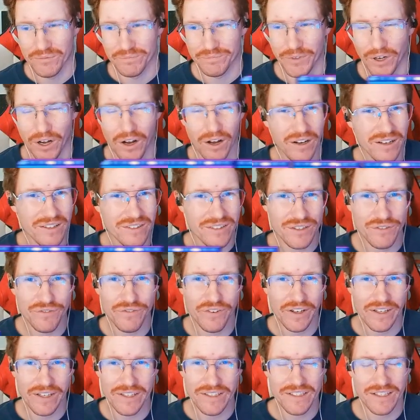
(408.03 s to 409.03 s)
Honestly,
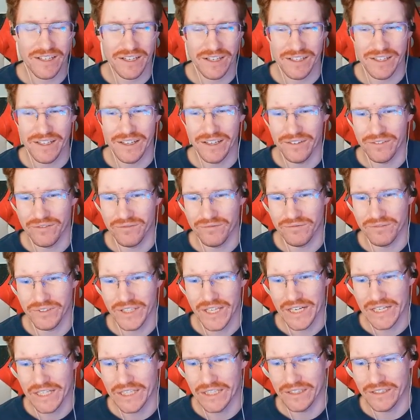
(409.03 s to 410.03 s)
fighting's kind of
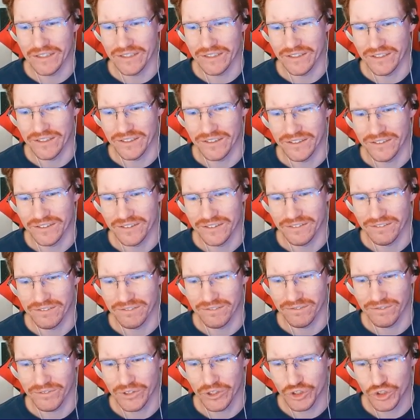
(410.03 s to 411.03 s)
getting
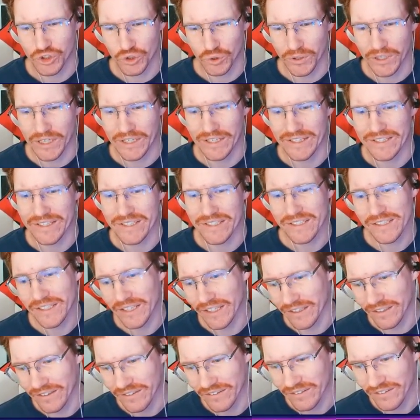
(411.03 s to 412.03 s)
the short end of the
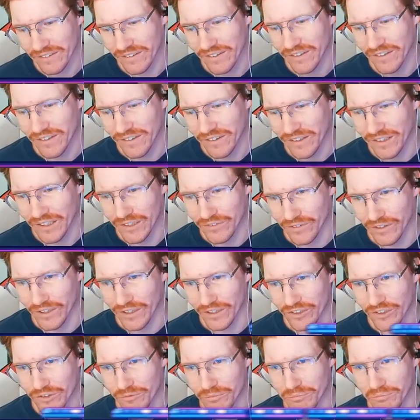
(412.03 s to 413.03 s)
stick, if
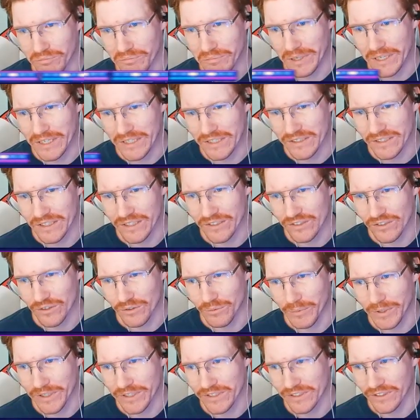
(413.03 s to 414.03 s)
I may say so
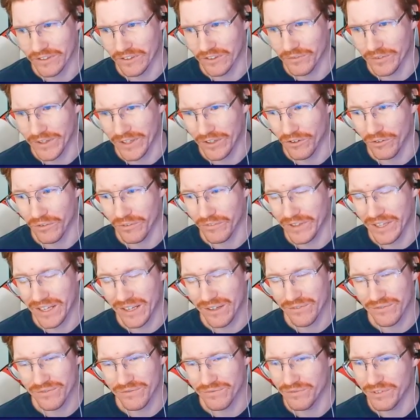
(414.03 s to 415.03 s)
myself. They
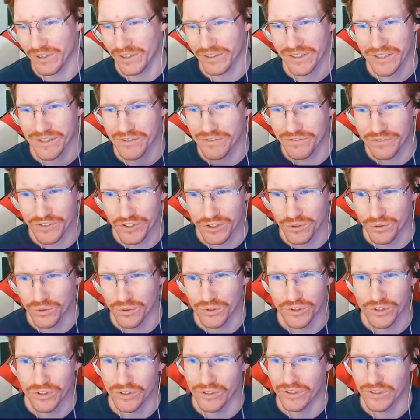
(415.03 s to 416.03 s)
have very few
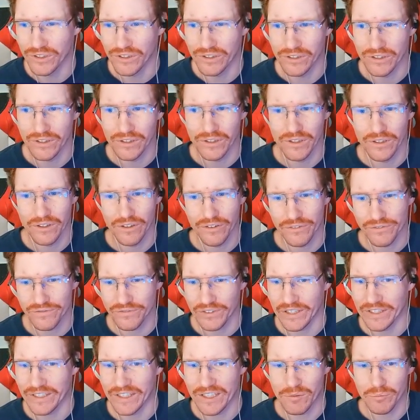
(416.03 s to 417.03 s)
good
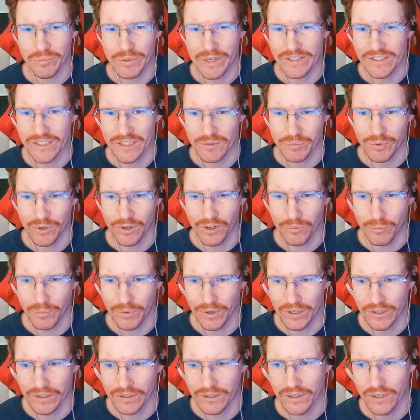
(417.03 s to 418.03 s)
fighting basic
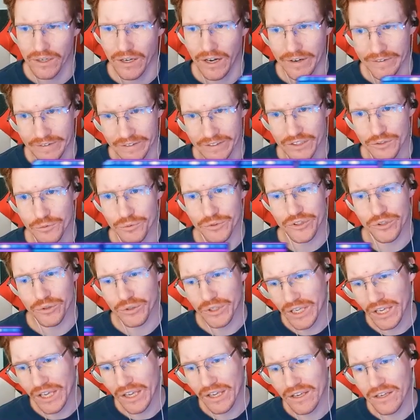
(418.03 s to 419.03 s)
Pokemon. I think this one's
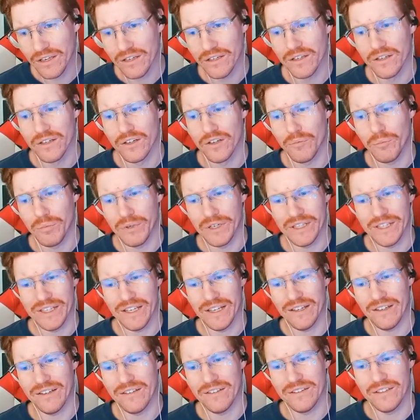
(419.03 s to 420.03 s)
okay, but
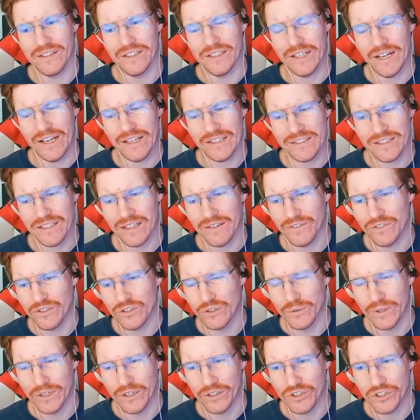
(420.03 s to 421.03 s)
again, it has to have
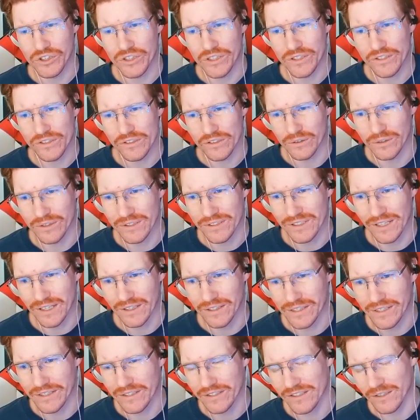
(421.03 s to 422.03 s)
2 energy, so it's not
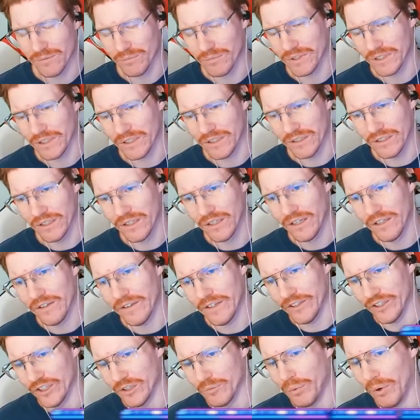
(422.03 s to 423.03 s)
like something
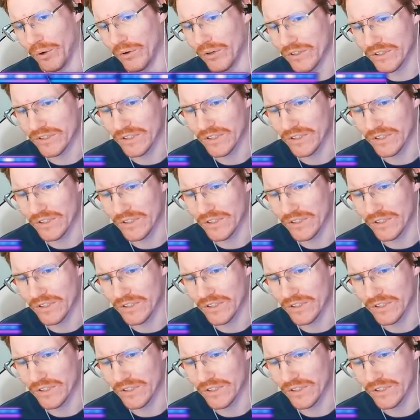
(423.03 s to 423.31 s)
that your opponent is